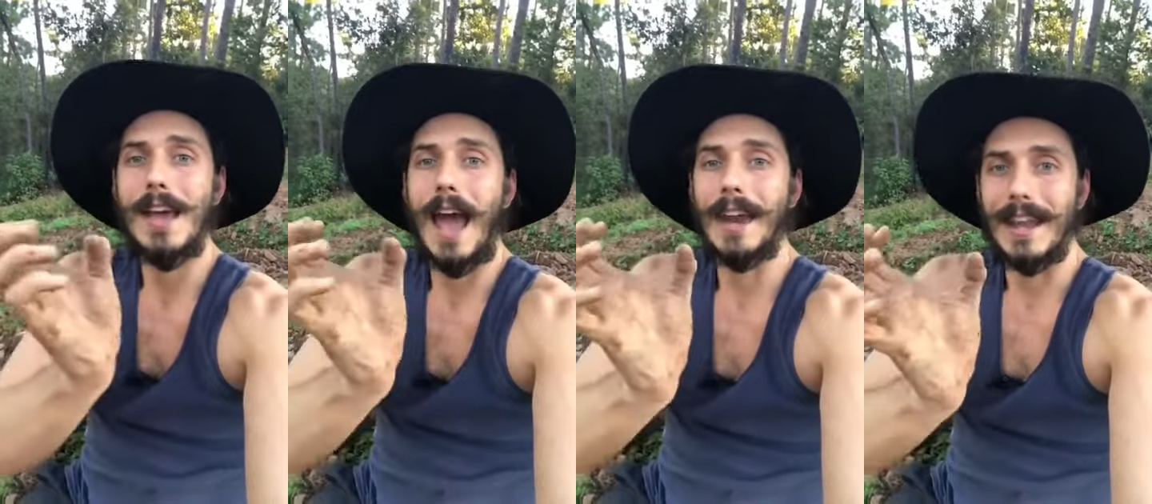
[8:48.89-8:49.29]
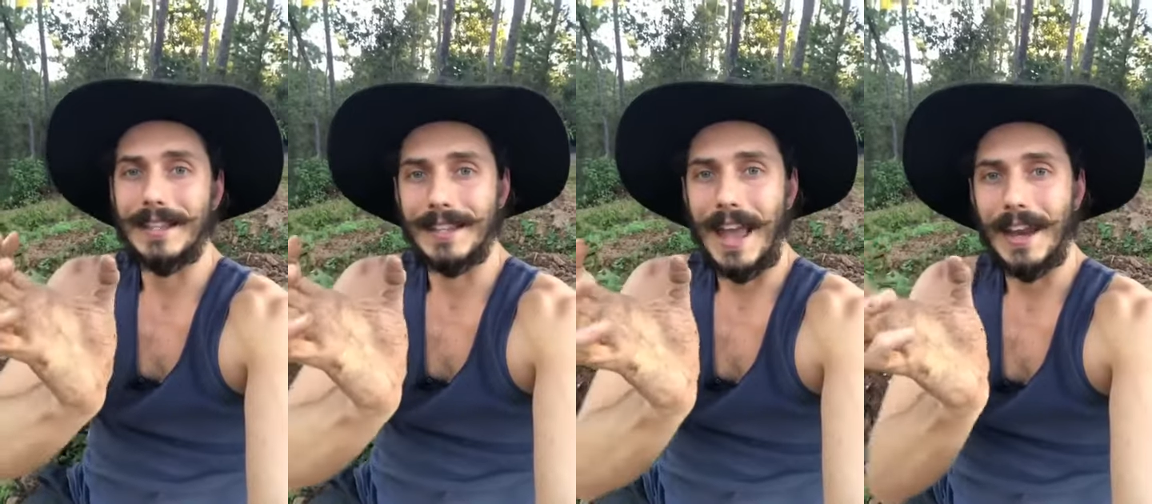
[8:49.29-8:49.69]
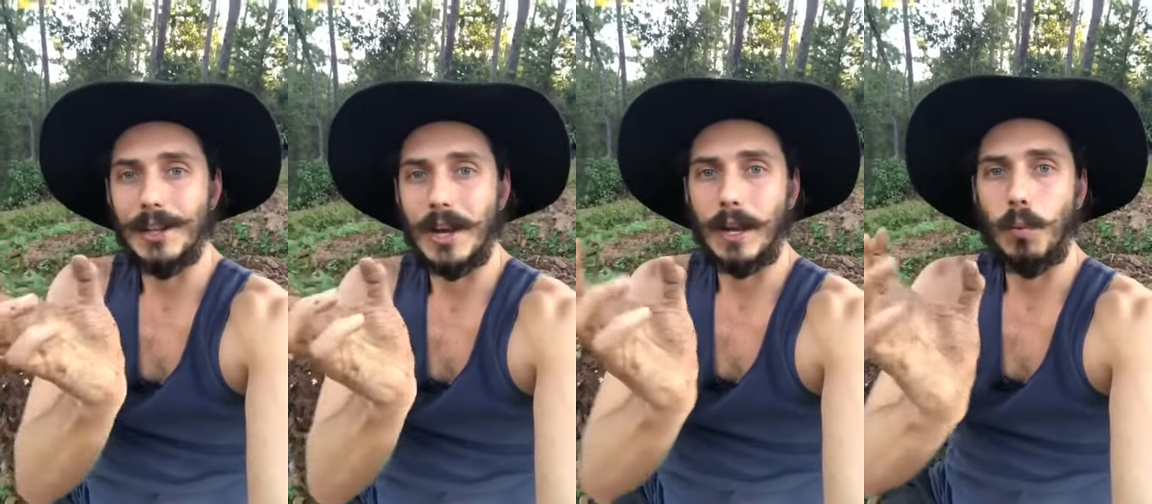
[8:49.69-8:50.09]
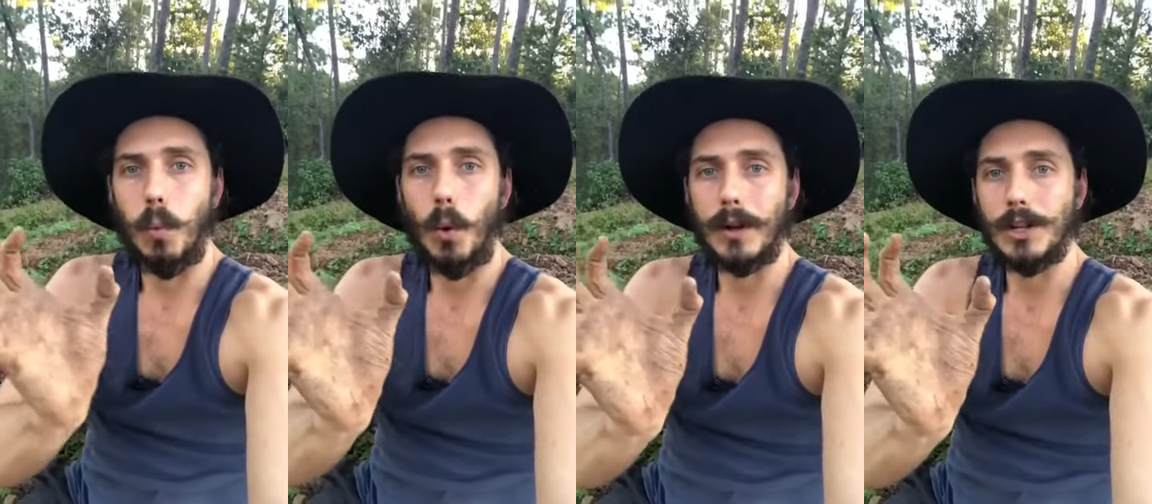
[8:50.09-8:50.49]
and it's an energetic
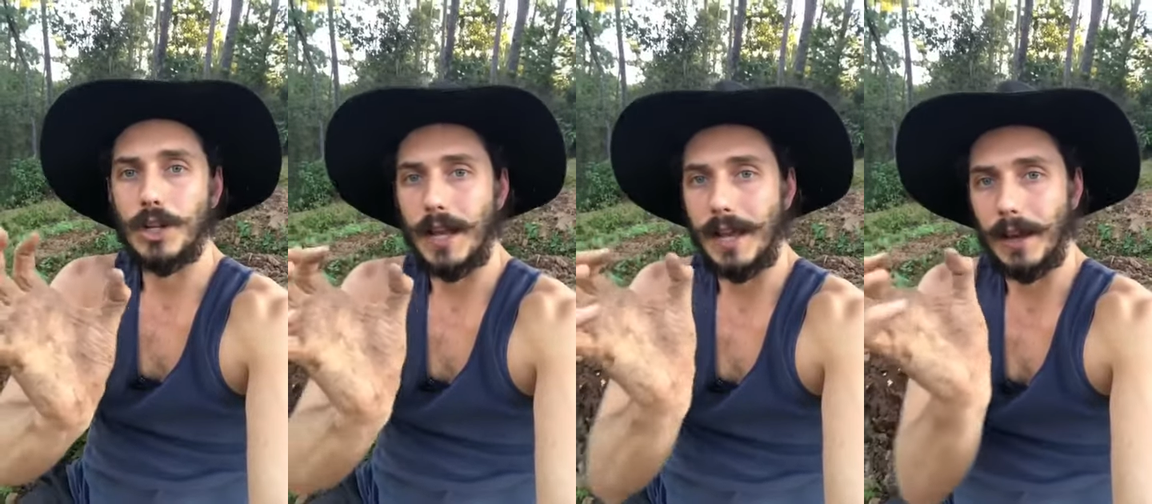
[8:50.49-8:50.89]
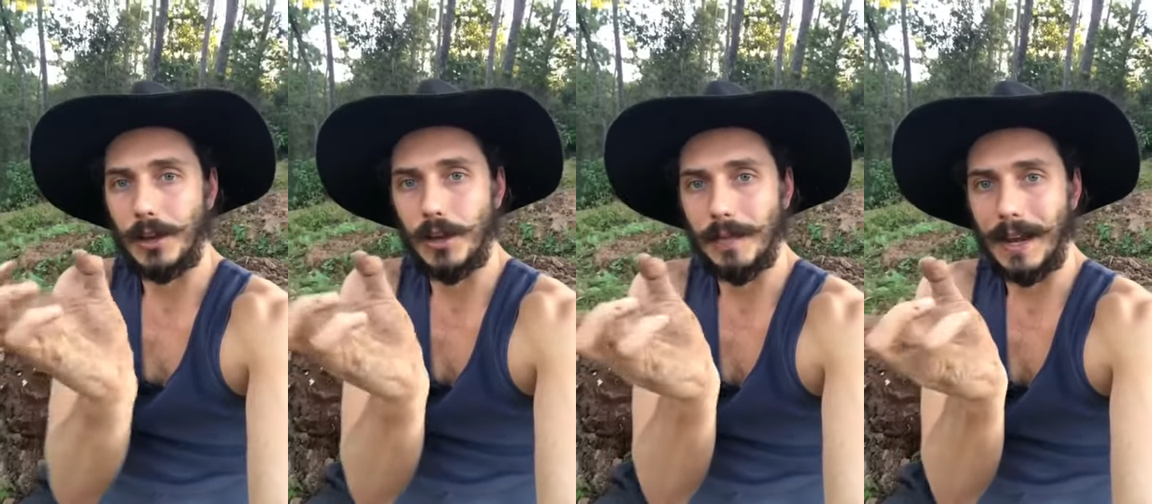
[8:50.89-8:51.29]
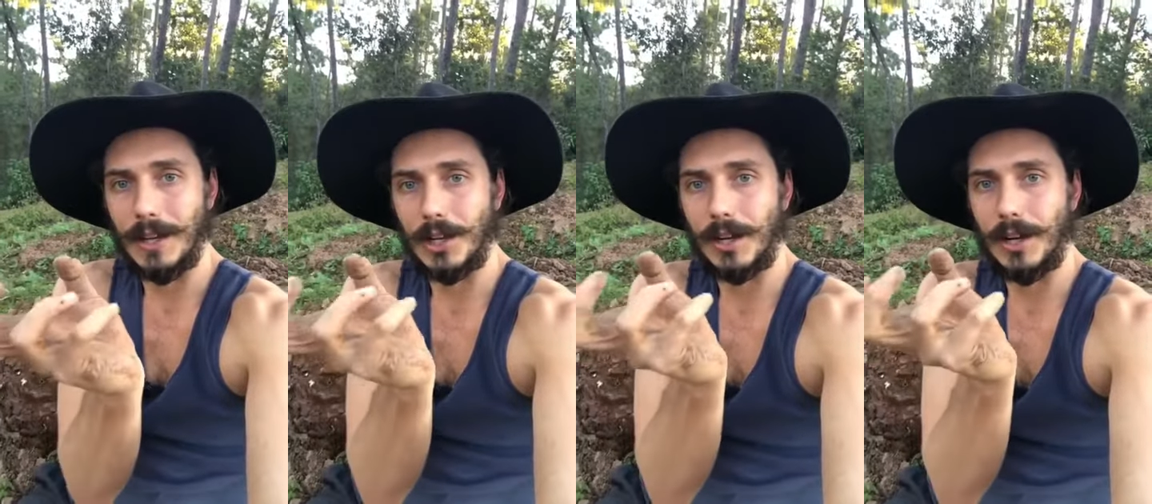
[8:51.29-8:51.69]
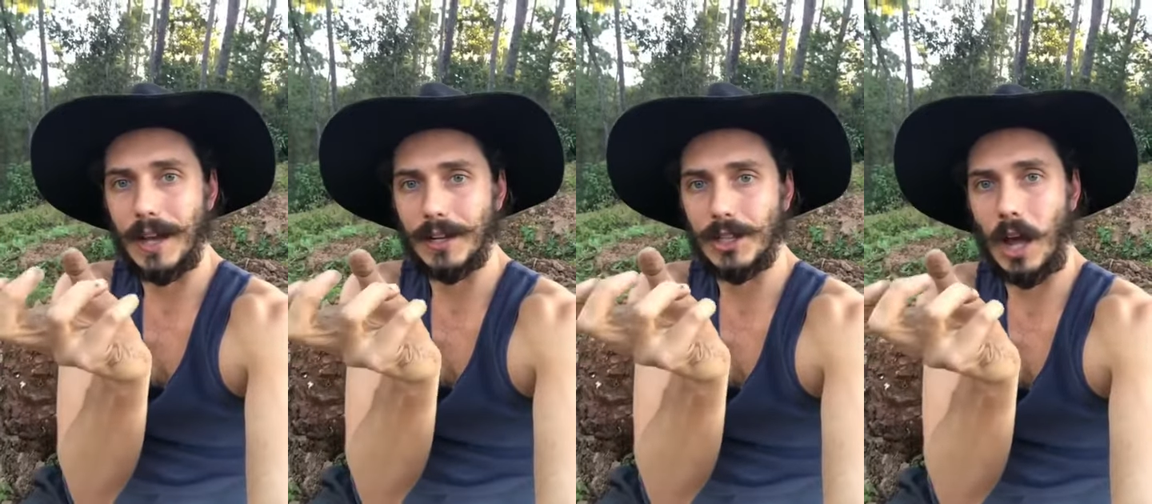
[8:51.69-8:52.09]
water qi accumulation, and you
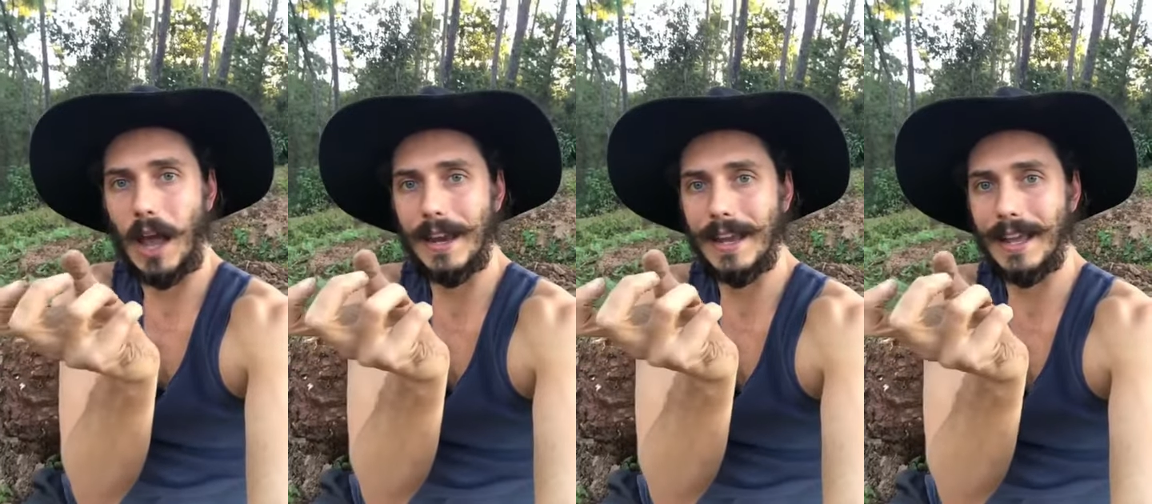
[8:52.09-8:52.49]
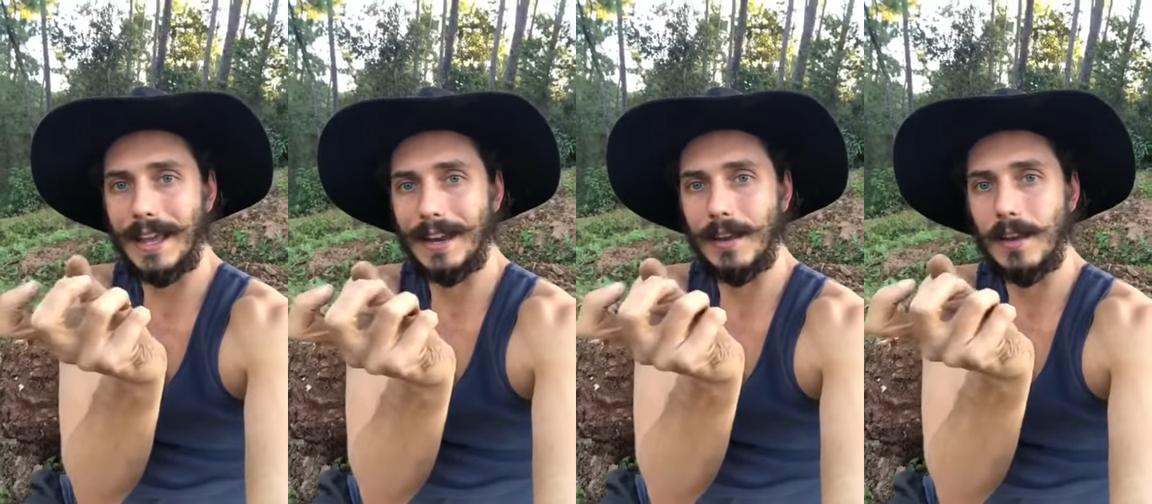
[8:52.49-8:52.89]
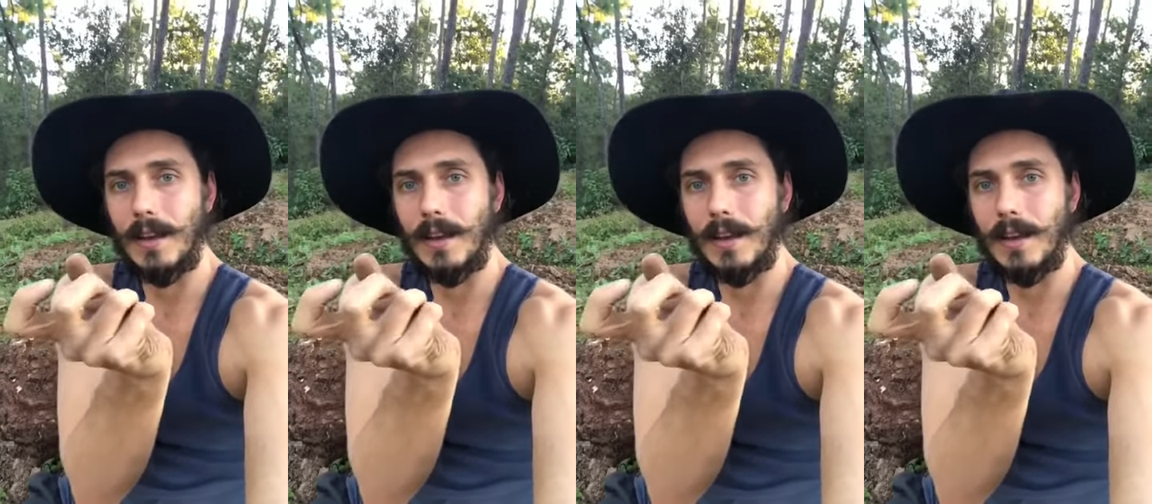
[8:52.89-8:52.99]
get a tightening in